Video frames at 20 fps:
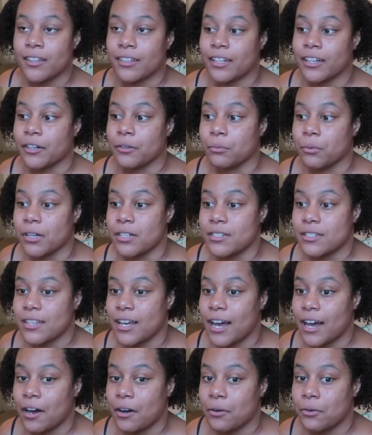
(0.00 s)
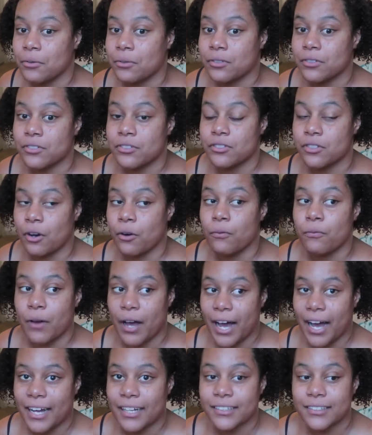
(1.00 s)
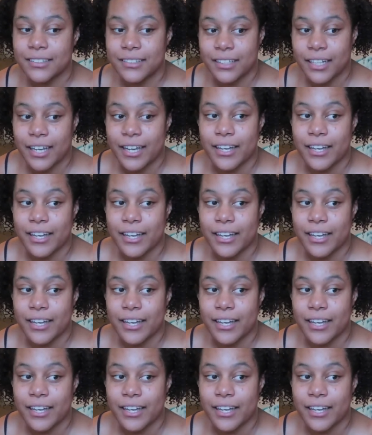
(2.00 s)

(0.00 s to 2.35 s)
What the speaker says: that it runs out so fast.